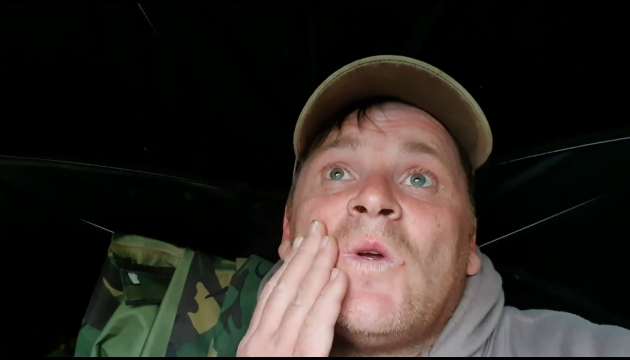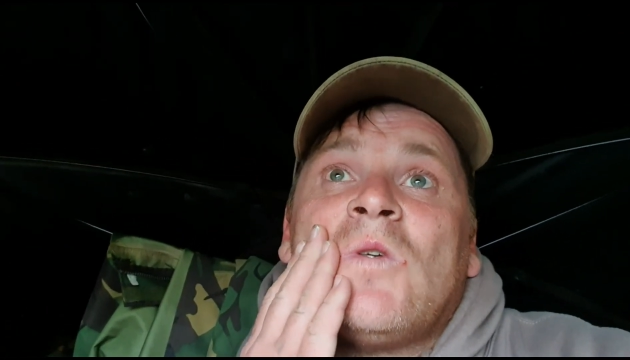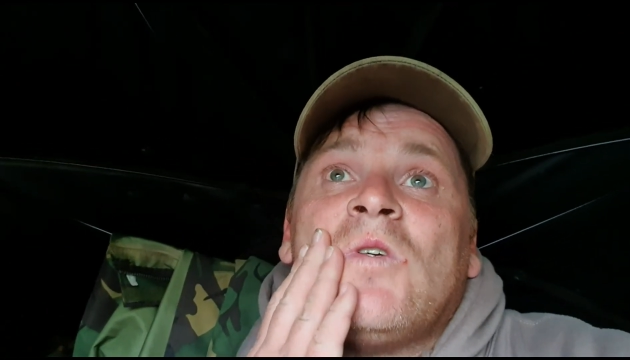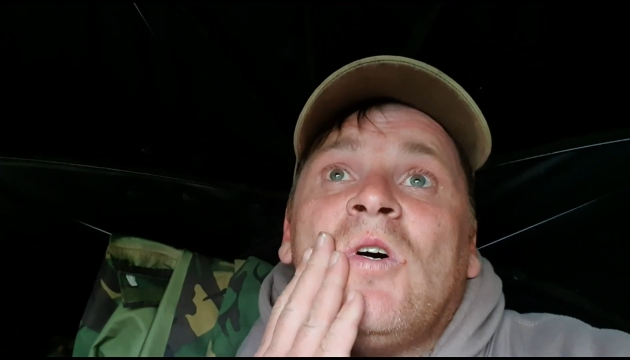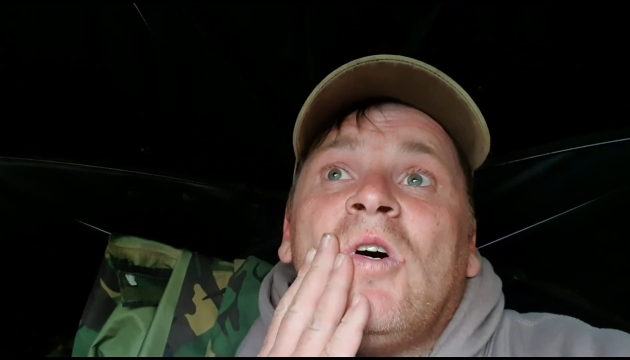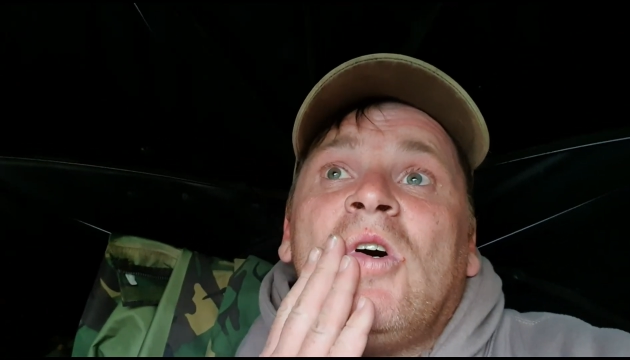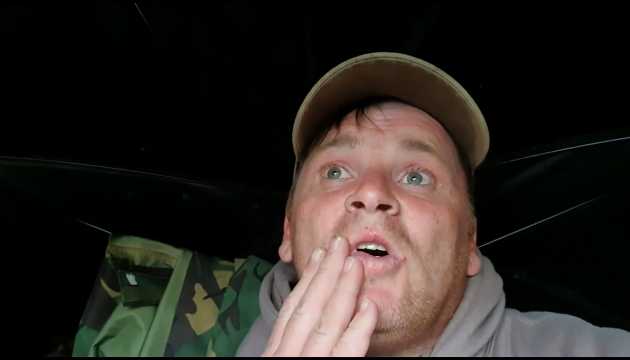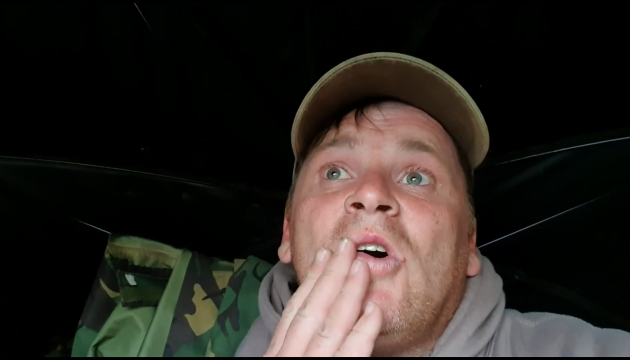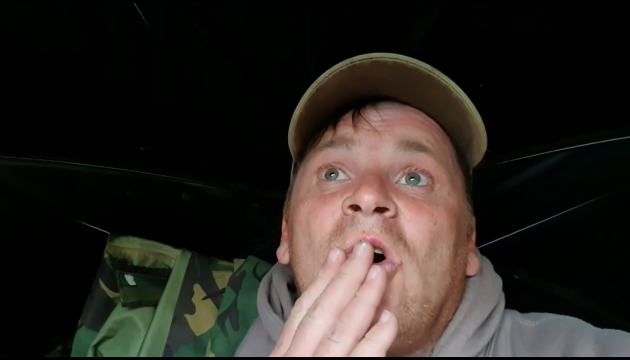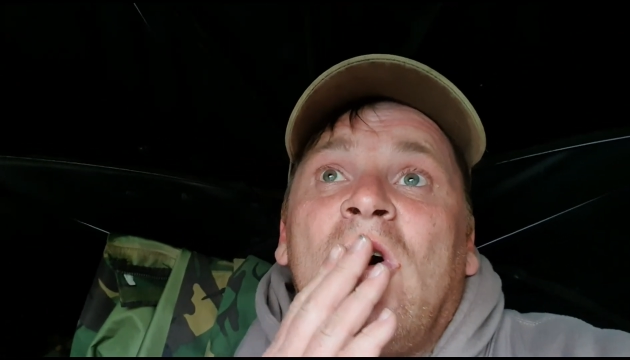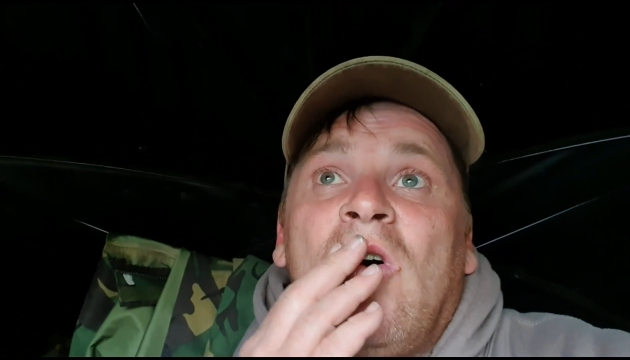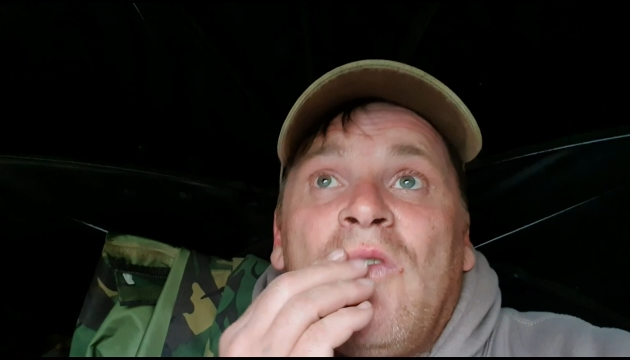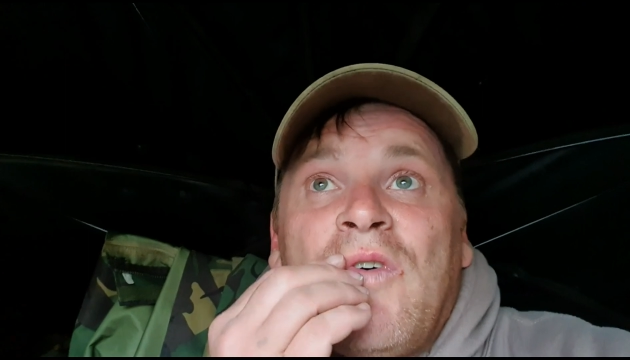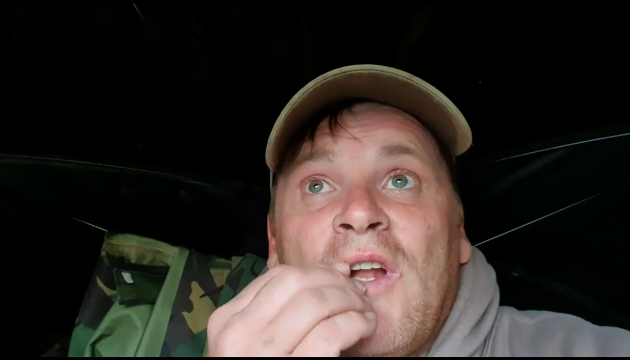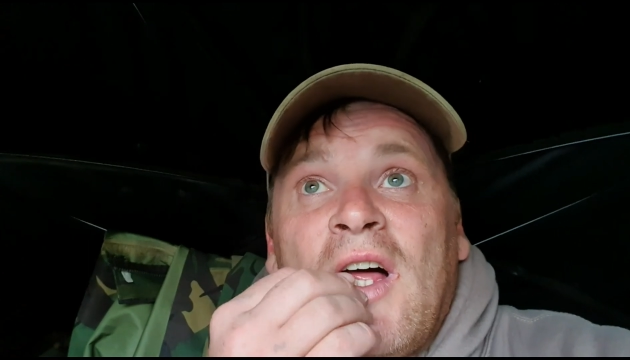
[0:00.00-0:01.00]
So
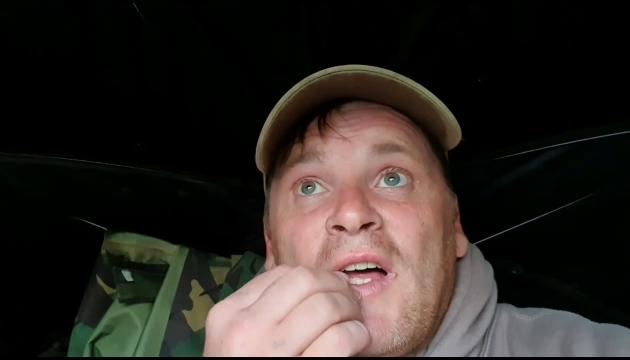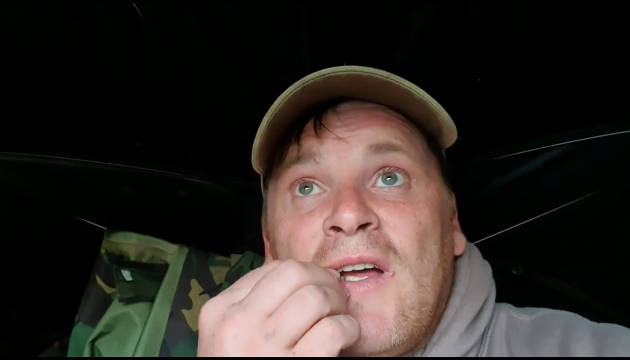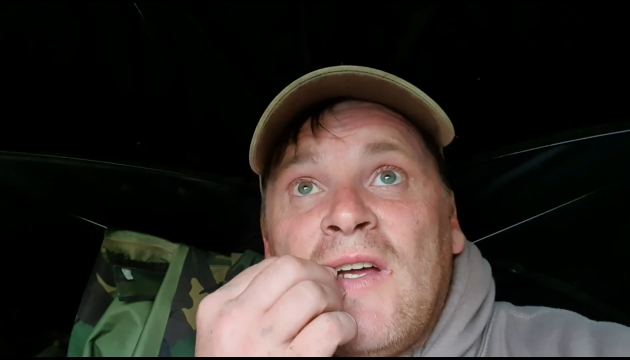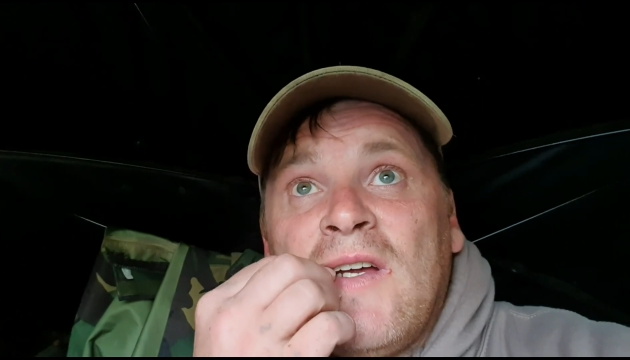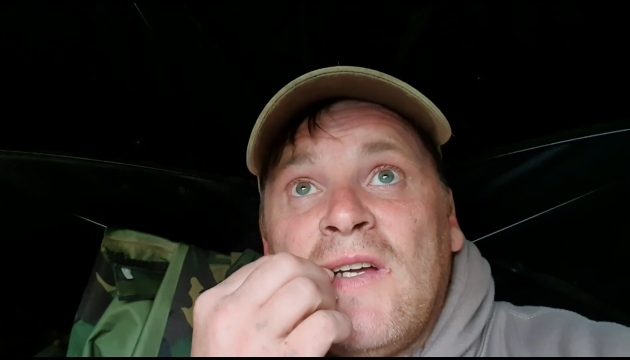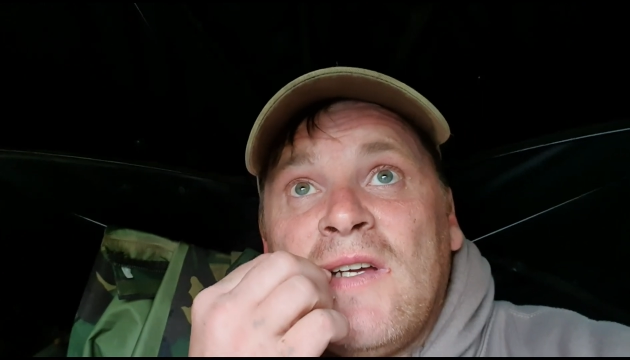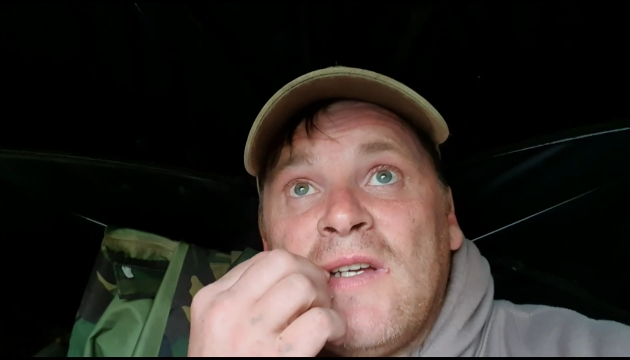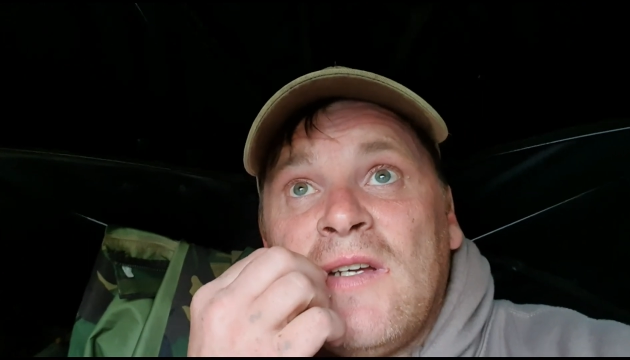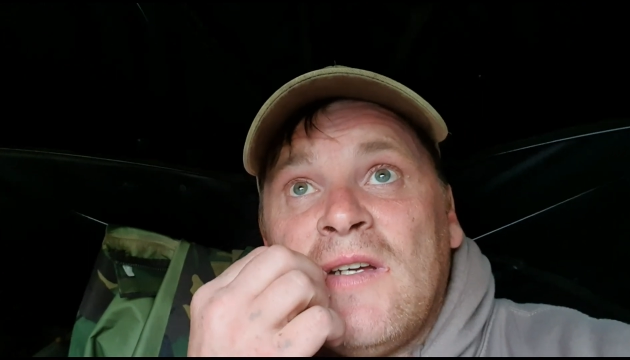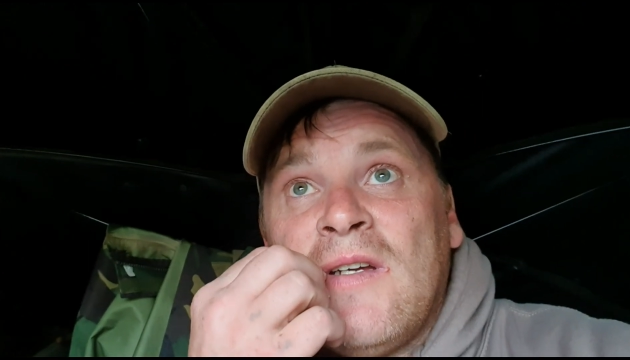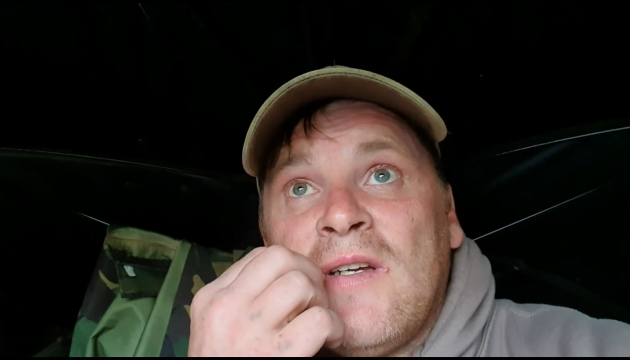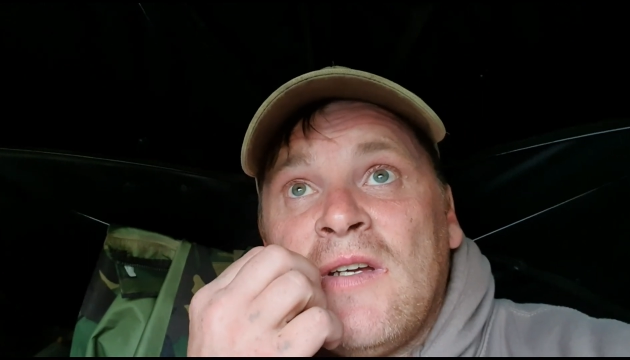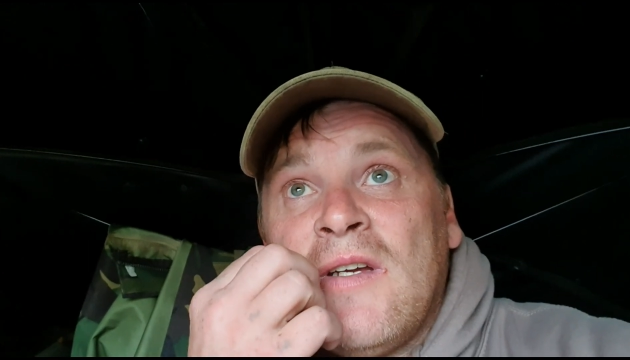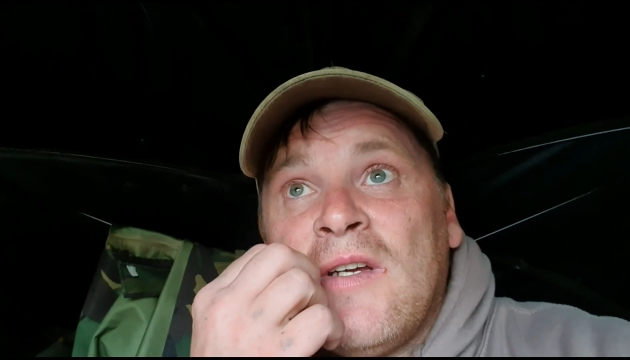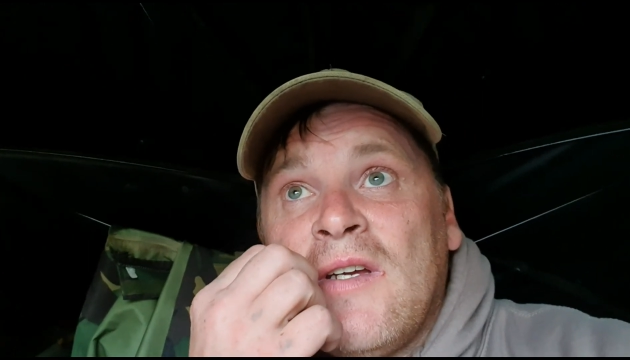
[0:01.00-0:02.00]
hopefully,
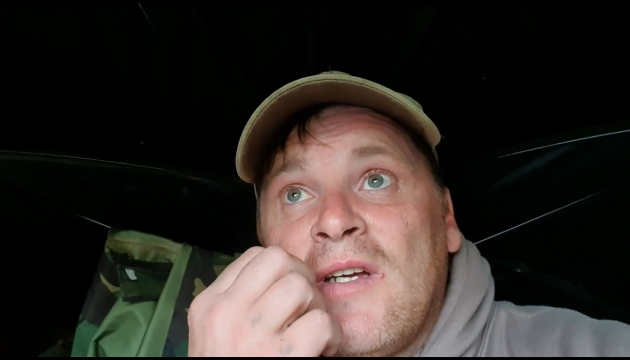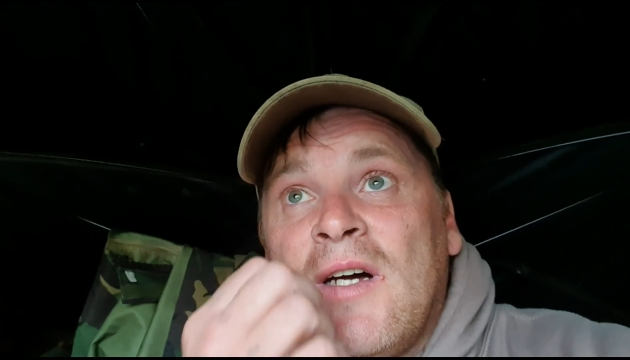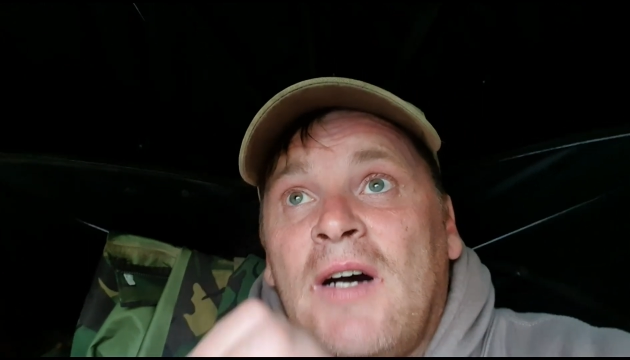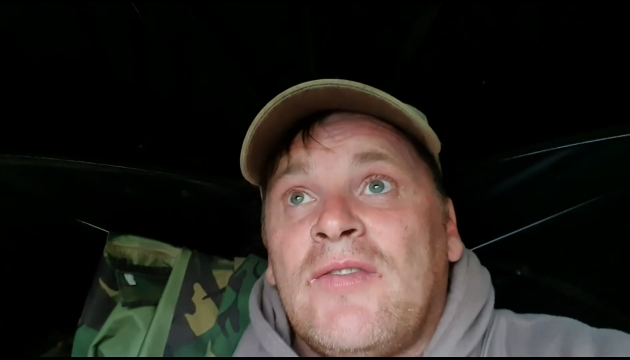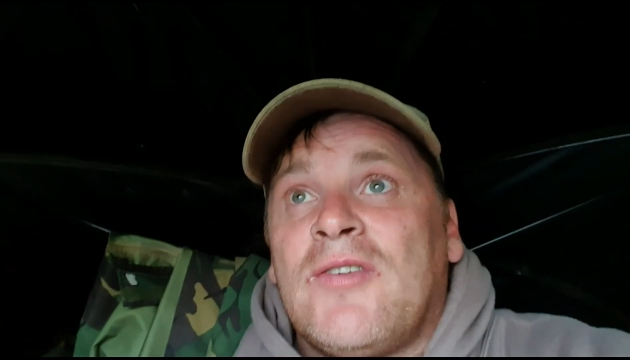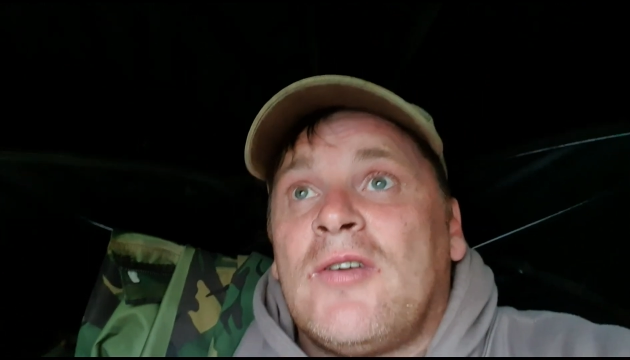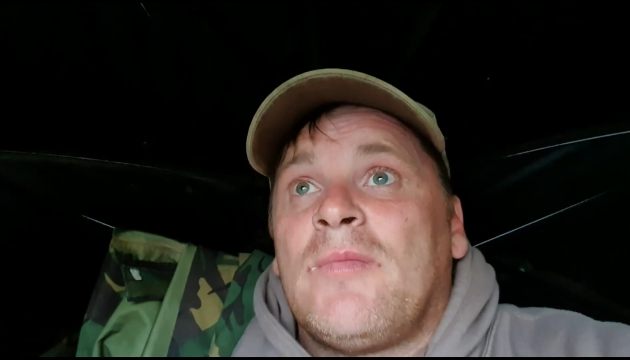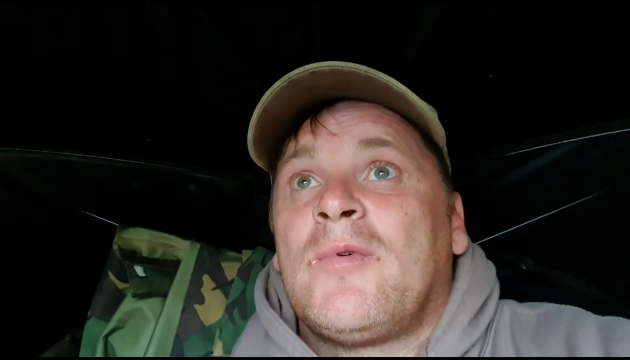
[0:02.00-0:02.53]
after a